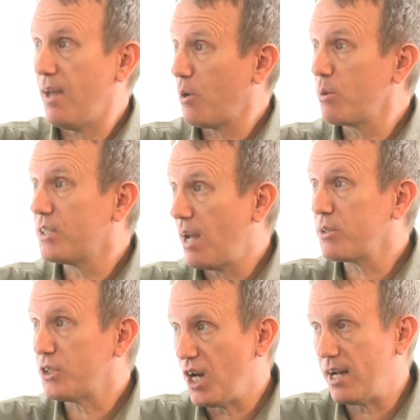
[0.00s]
Yeah, that
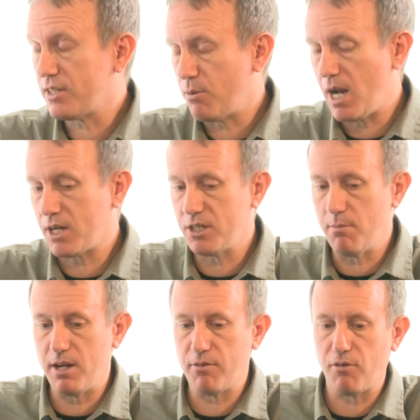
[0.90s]
was a change that we actually
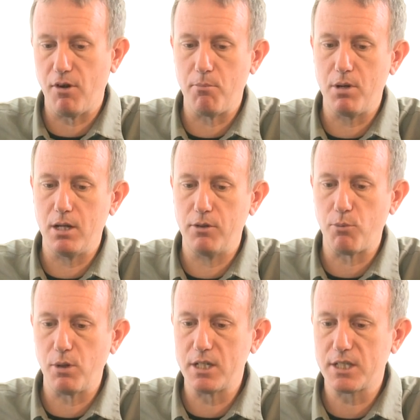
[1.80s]
made from
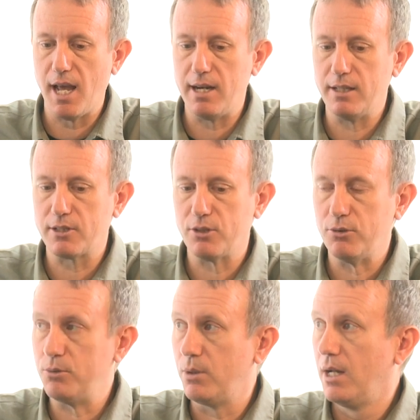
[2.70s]
the release candidate
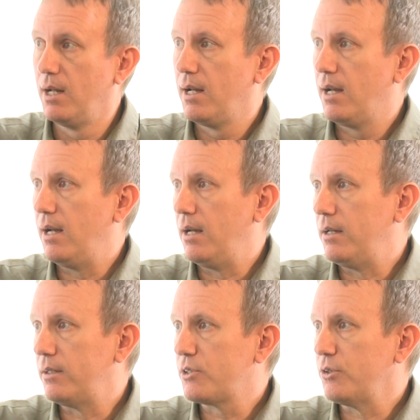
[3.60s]
to
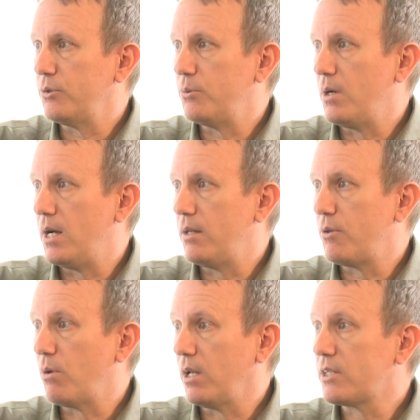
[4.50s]

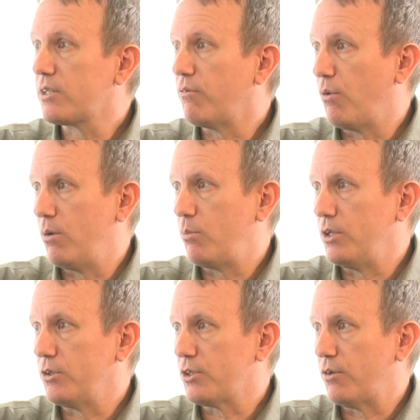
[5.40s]
the release of
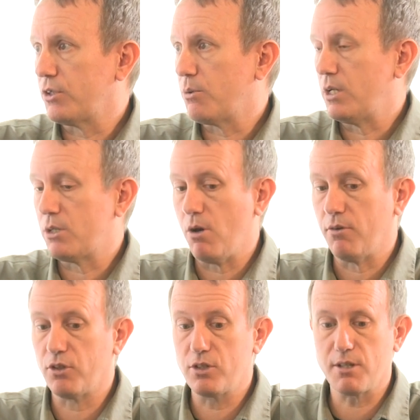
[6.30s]
Windows Server
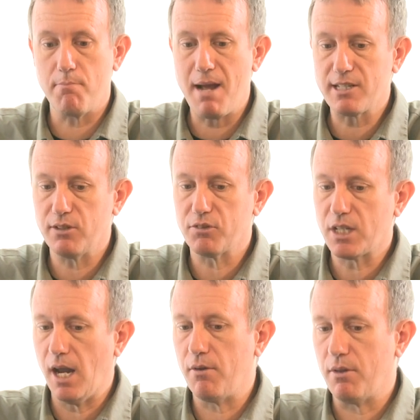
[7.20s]
2012. So there's a massive
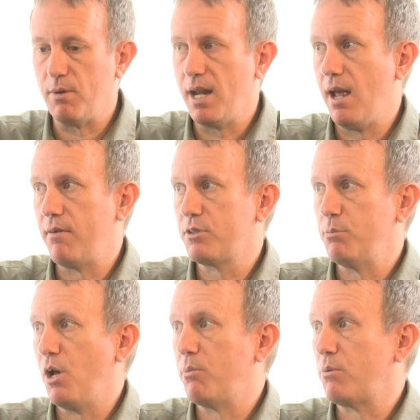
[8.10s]
scale that we have to
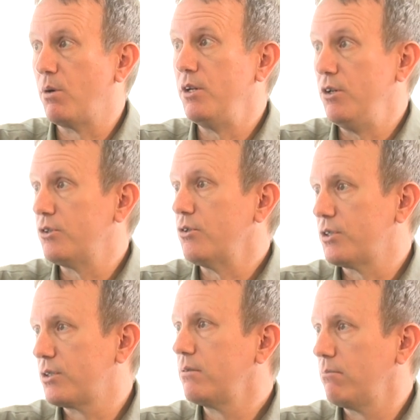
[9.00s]
be able to run
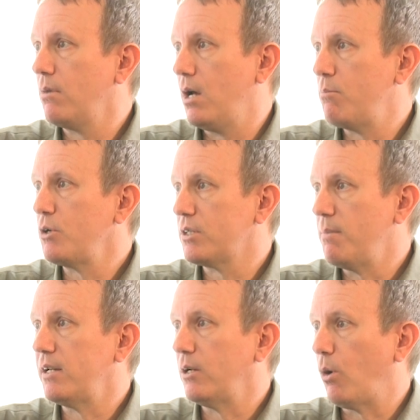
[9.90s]
users' most
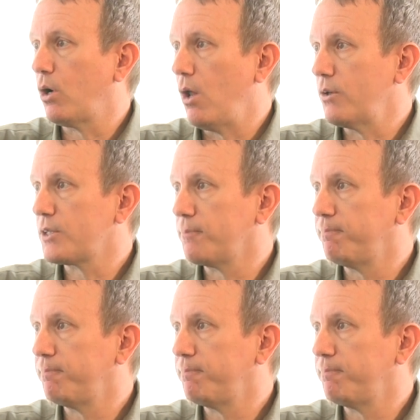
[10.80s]
demanding workloads.